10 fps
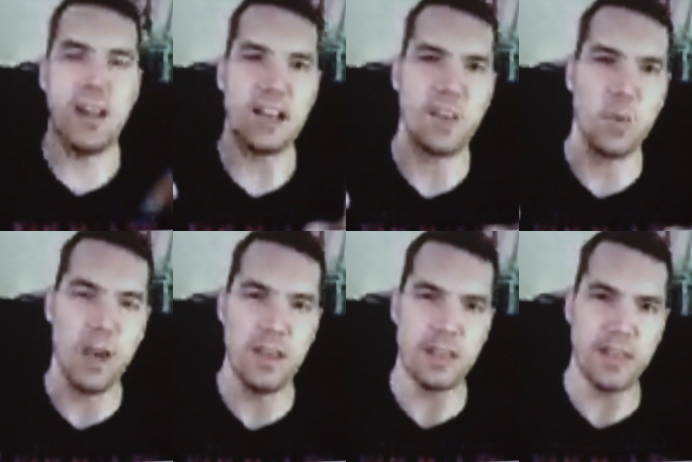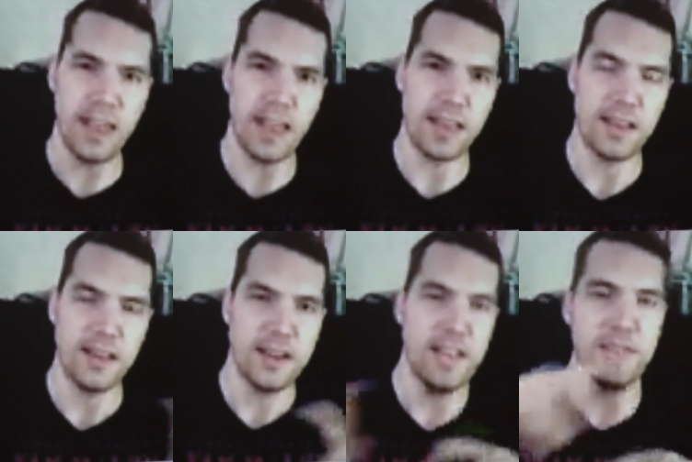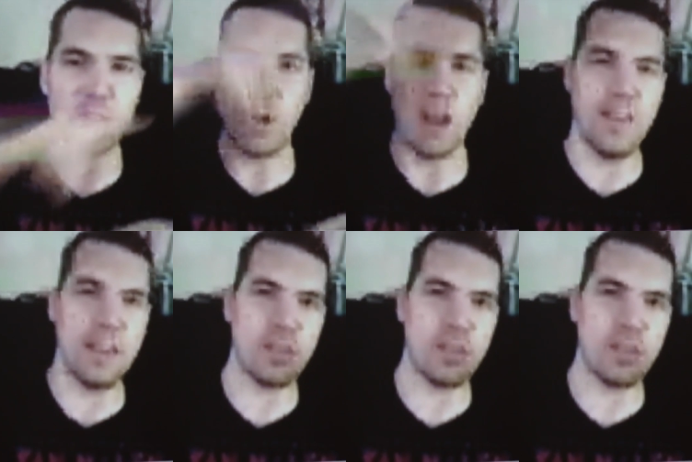Like, the way that they, even the way they